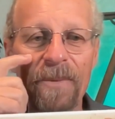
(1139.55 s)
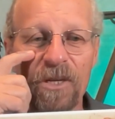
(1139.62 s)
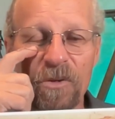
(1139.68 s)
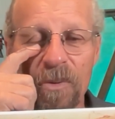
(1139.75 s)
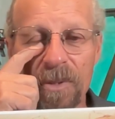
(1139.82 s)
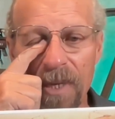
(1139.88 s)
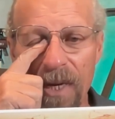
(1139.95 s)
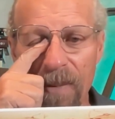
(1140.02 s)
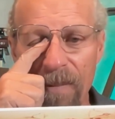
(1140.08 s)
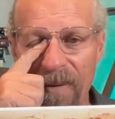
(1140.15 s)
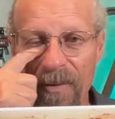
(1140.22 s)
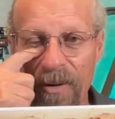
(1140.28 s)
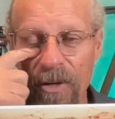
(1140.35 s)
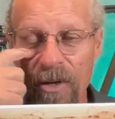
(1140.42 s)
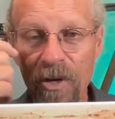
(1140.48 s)
and this was done by
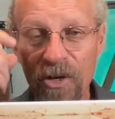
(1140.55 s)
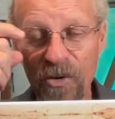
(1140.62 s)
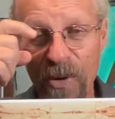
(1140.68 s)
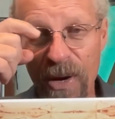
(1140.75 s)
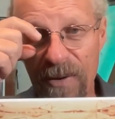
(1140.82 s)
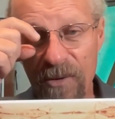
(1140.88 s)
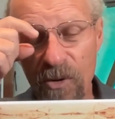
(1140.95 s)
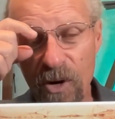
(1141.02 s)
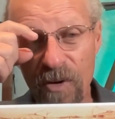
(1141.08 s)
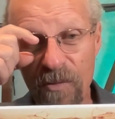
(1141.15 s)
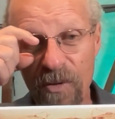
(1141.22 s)
the Shroud of Turin